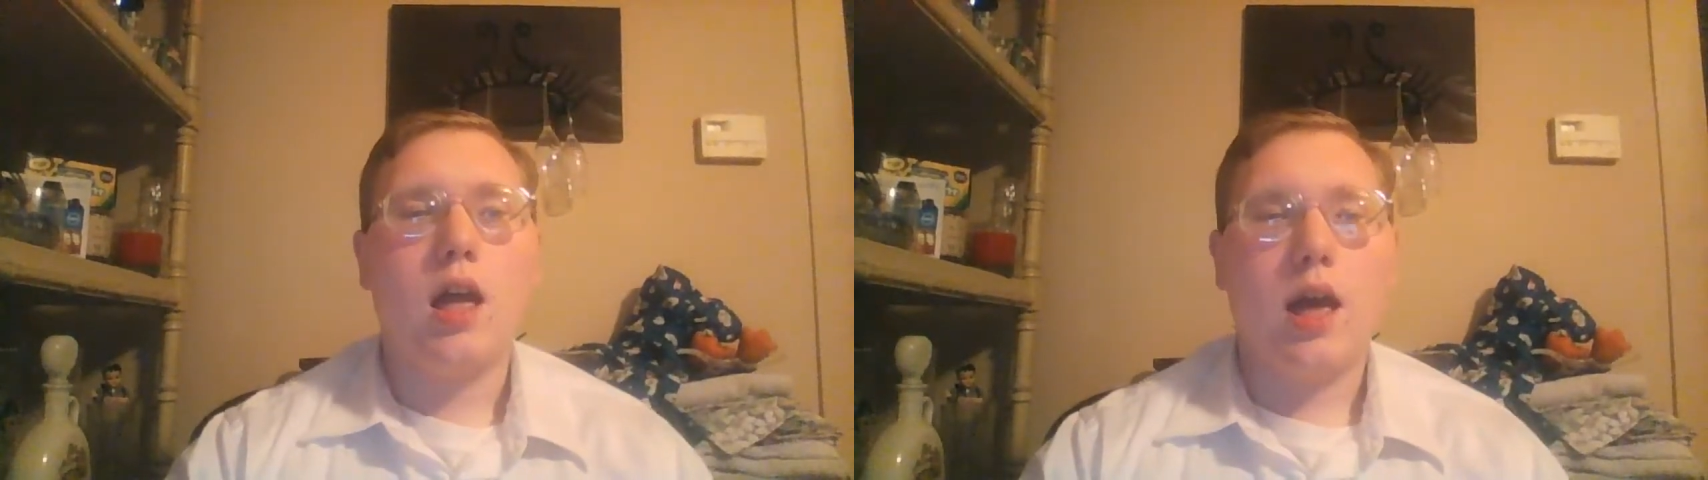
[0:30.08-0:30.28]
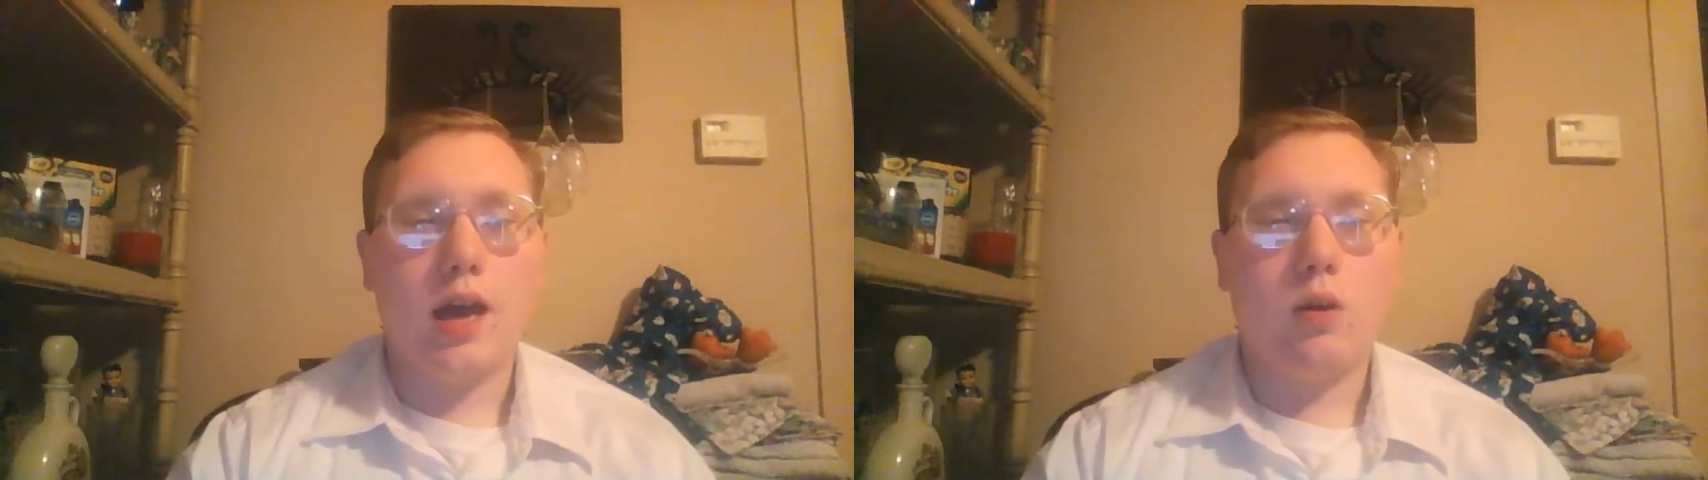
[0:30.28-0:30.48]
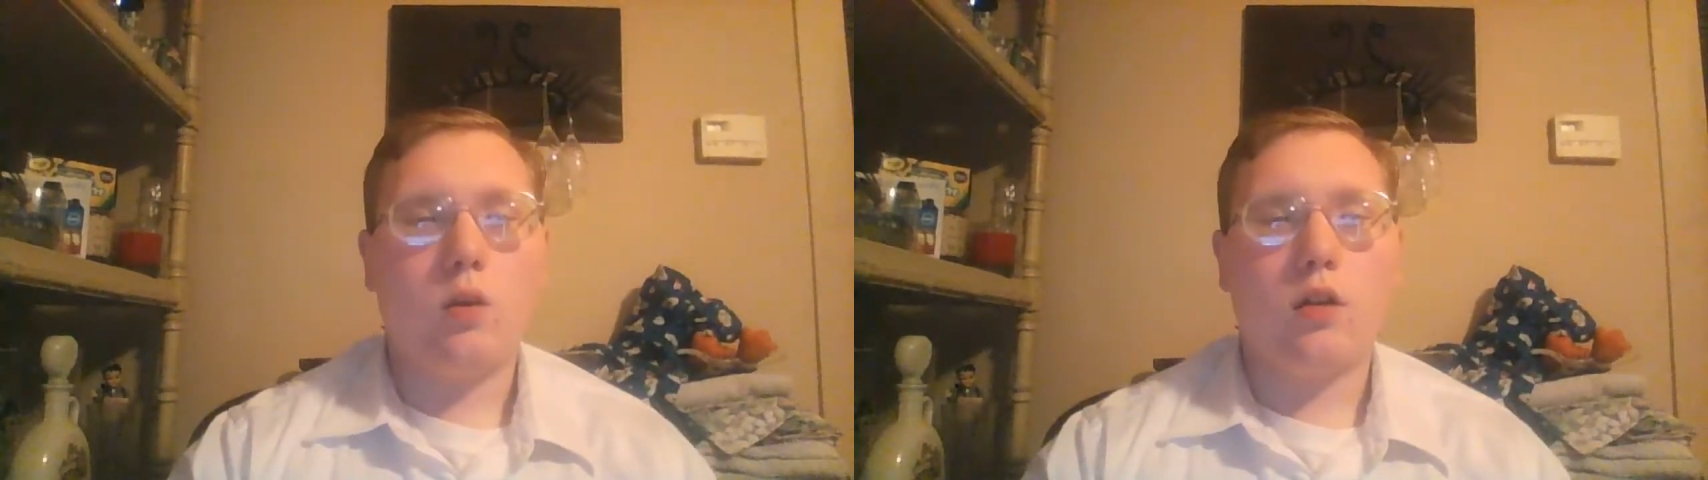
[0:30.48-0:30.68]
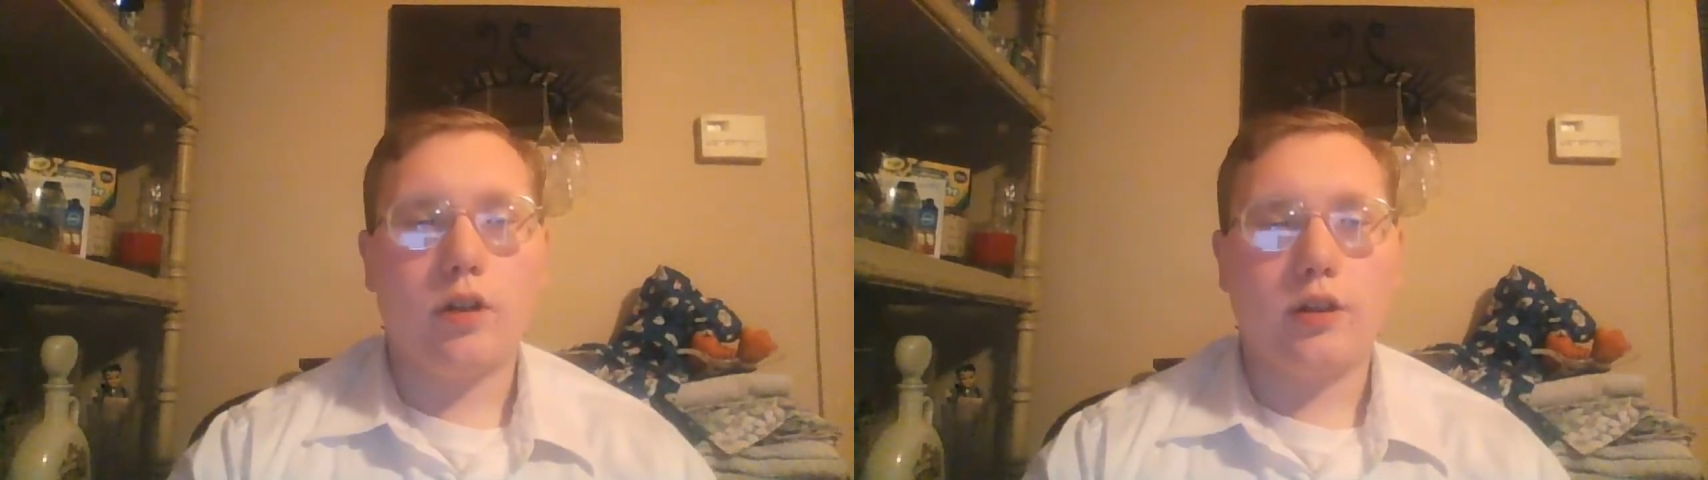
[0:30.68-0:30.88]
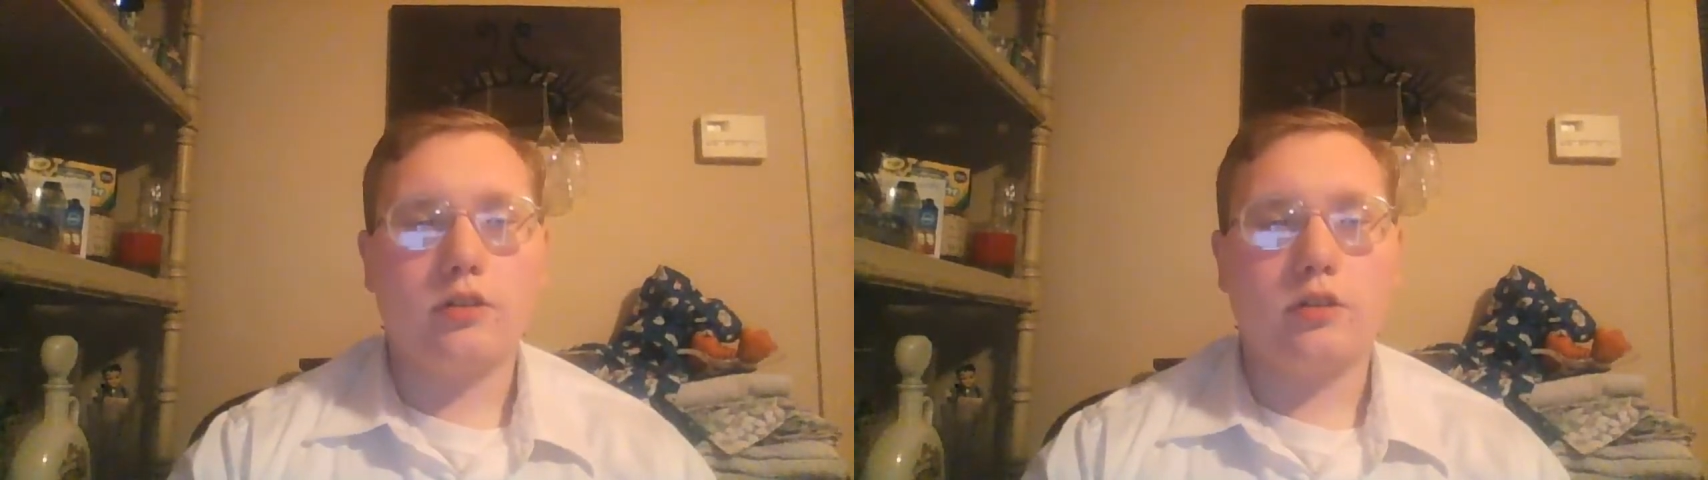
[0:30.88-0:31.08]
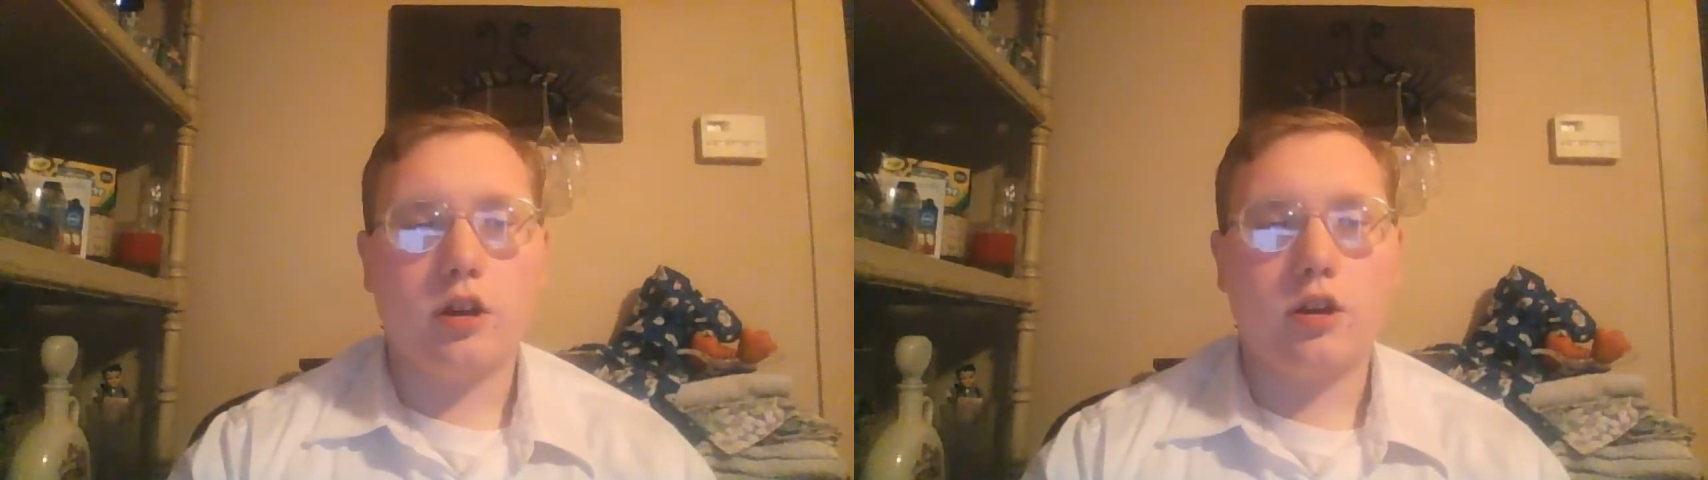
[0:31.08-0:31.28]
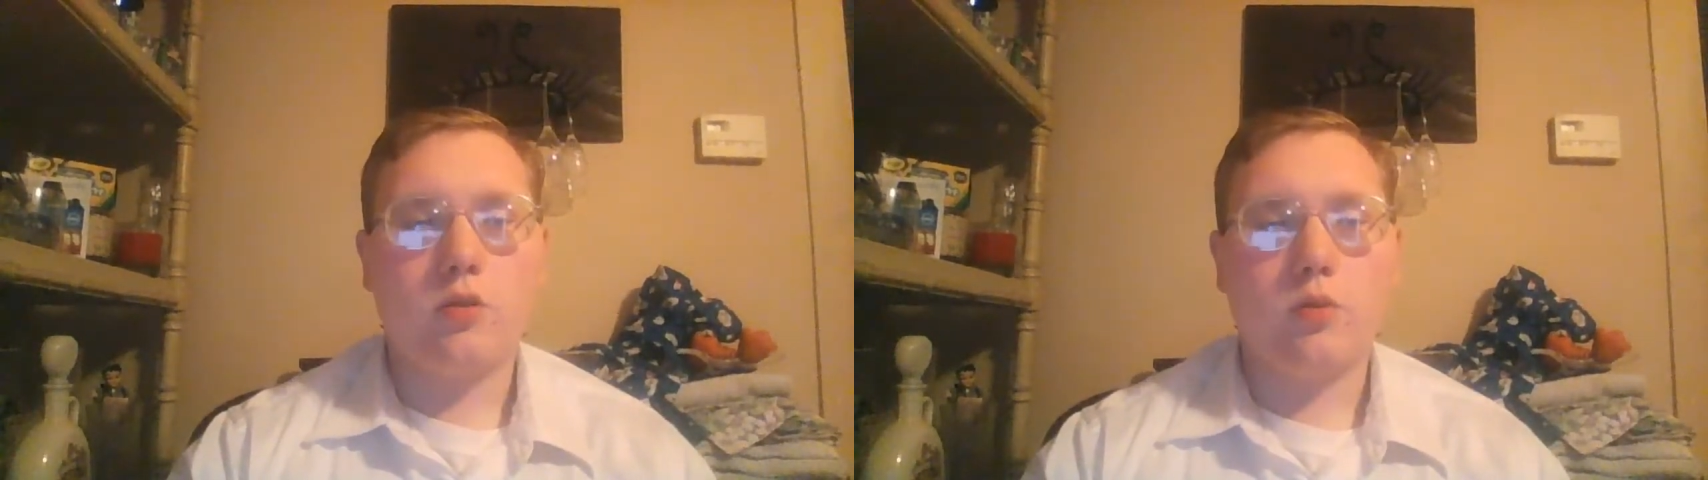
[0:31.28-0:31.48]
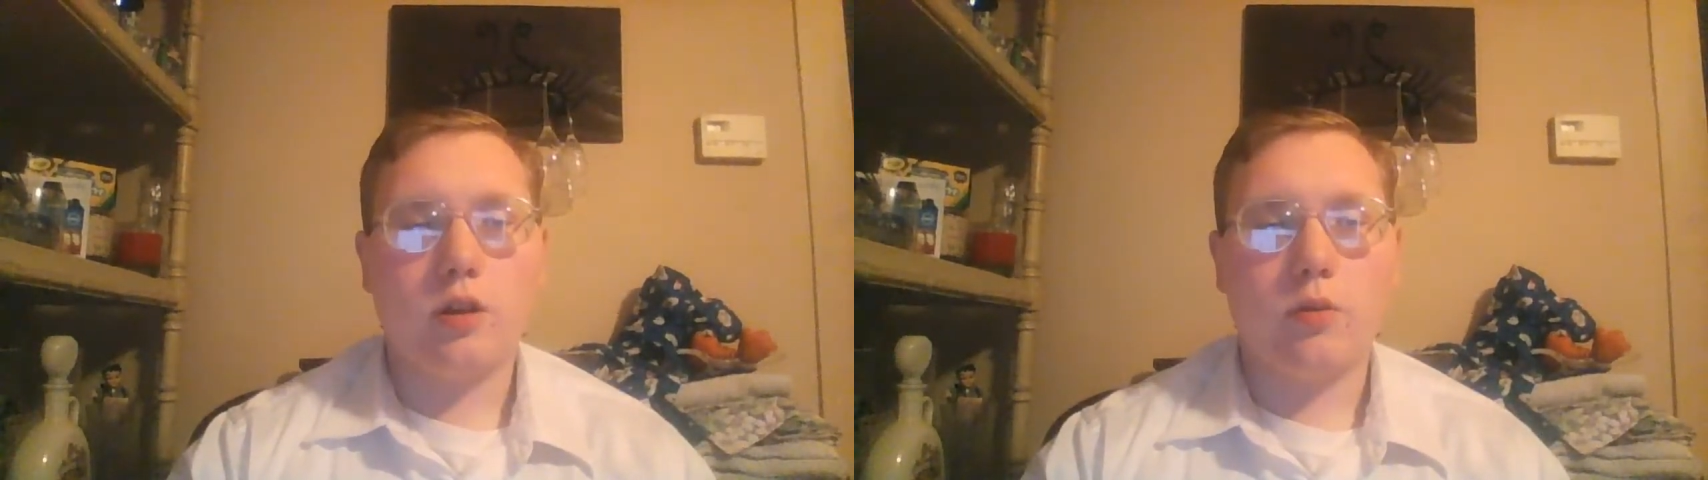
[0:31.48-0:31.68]
Hey, well, all right,
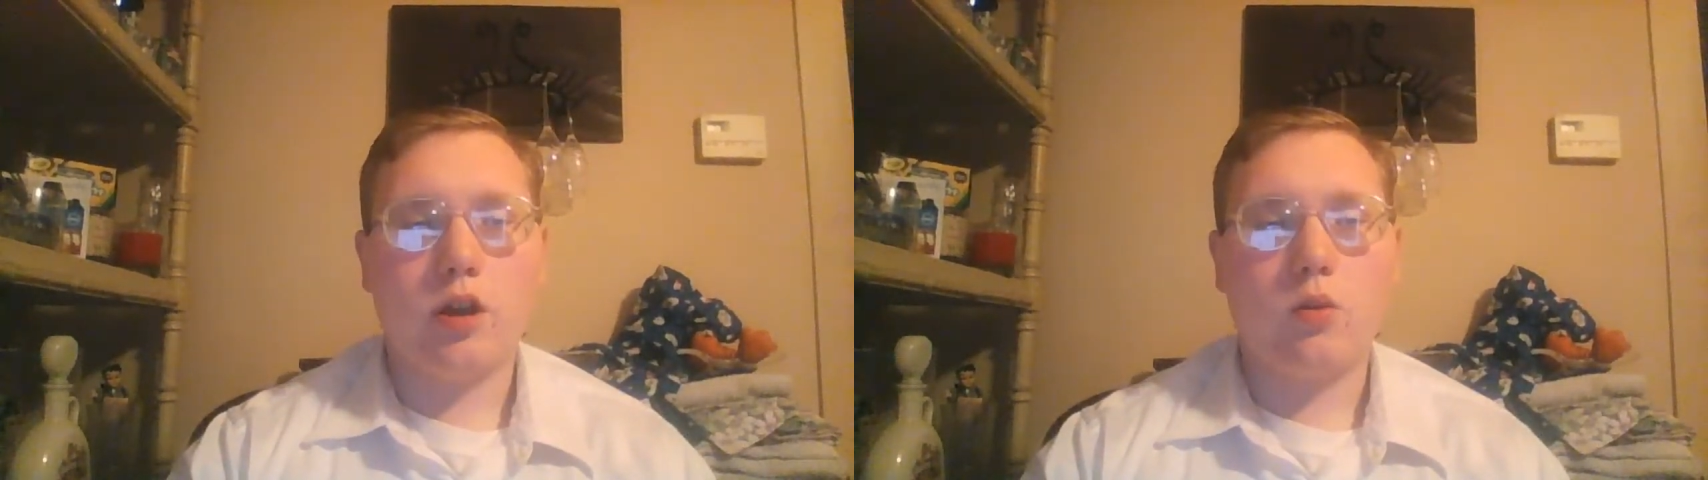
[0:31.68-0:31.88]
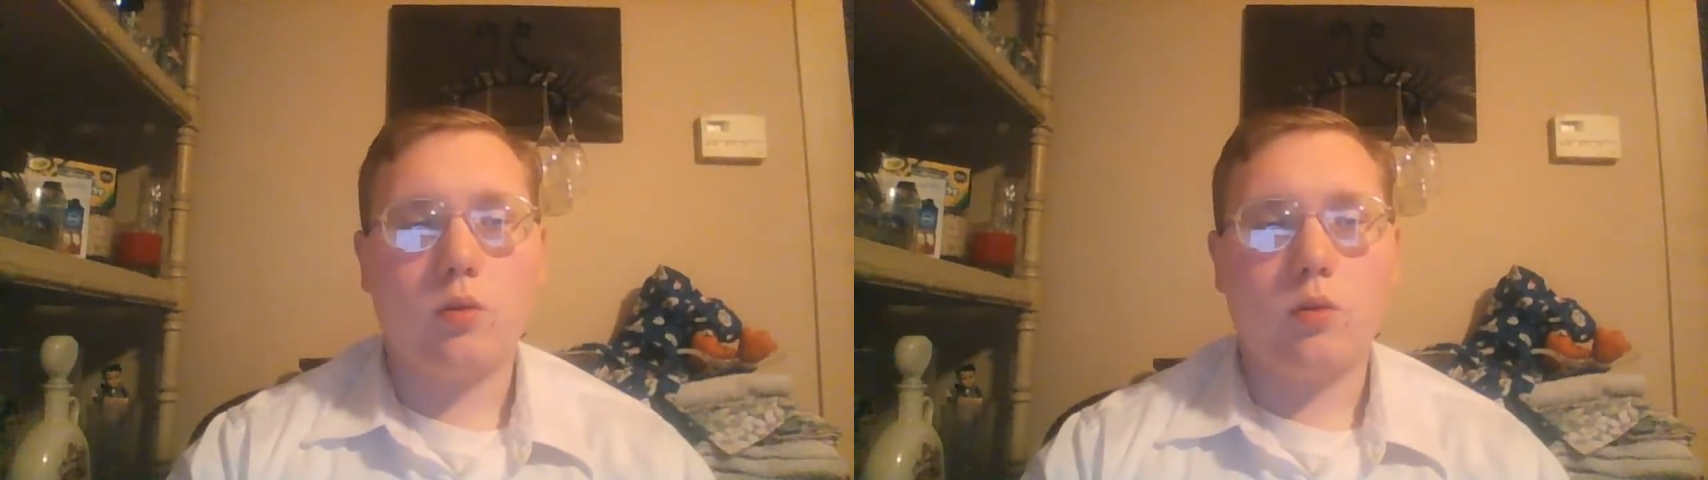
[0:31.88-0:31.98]
sir, here we go.